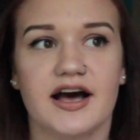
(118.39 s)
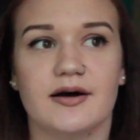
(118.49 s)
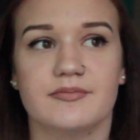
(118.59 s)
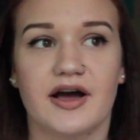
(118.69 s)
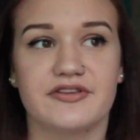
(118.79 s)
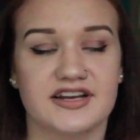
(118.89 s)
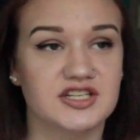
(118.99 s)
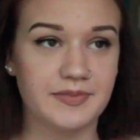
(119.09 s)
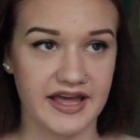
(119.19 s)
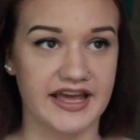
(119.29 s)
I was
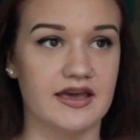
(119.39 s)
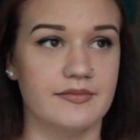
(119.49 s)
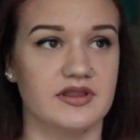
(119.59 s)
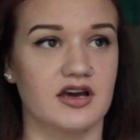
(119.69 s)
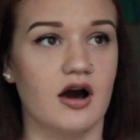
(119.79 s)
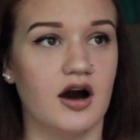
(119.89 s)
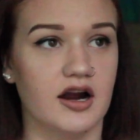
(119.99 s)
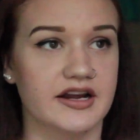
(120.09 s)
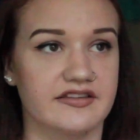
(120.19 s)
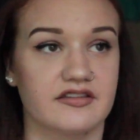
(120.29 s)
actually playing him in the
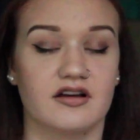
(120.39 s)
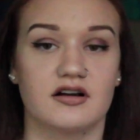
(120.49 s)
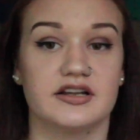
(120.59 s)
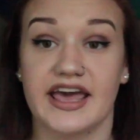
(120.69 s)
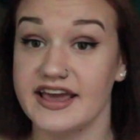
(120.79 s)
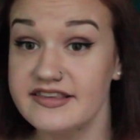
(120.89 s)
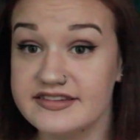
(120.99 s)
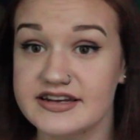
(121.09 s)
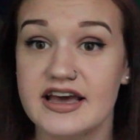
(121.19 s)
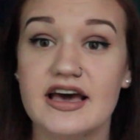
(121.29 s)
car. He has a song called
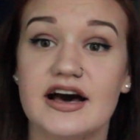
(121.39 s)
Haste.